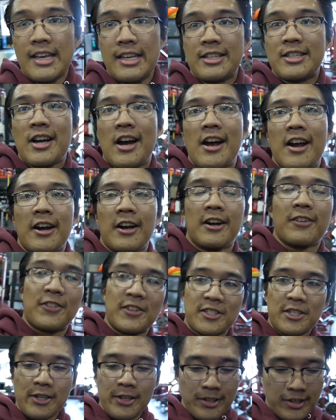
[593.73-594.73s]
entire
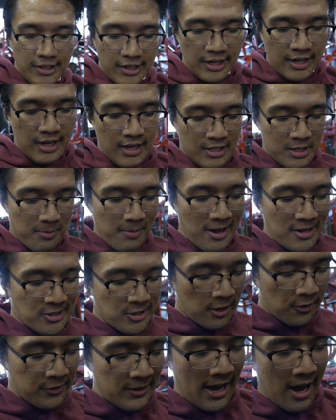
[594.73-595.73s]
facility to
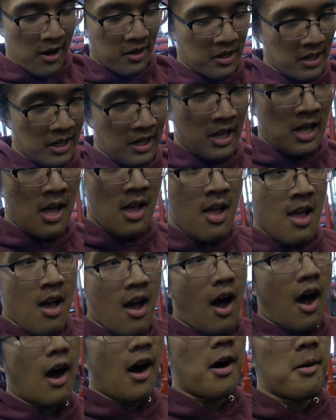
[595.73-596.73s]
myself now.
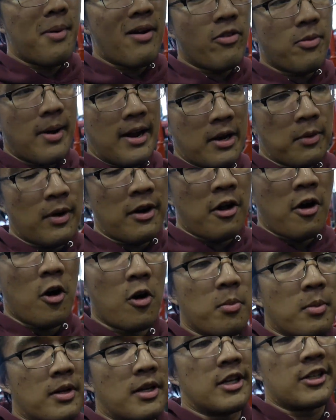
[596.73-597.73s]
Um, everybody went
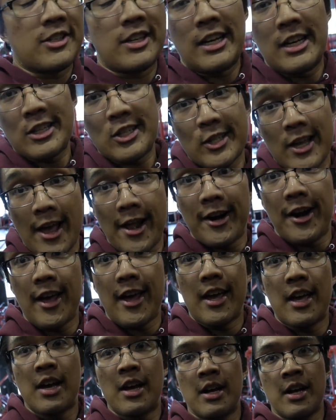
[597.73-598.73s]
home because it is
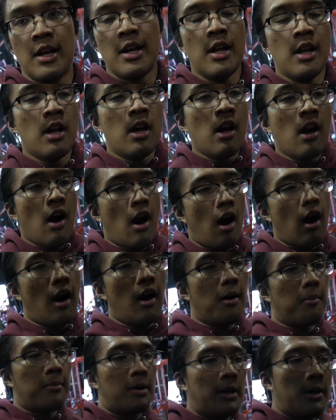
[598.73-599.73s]
Saturday.
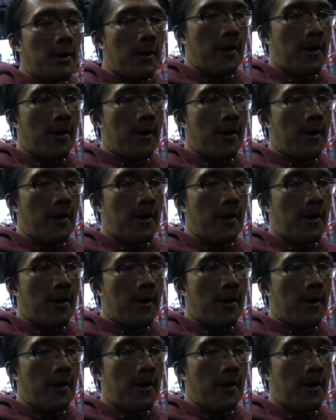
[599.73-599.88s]
Um,